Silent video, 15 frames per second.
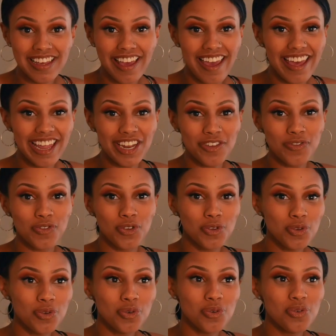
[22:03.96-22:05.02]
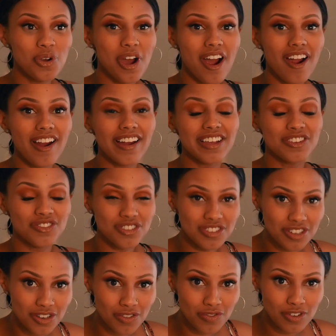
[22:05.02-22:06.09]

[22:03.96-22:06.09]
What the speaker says: And if you are interested in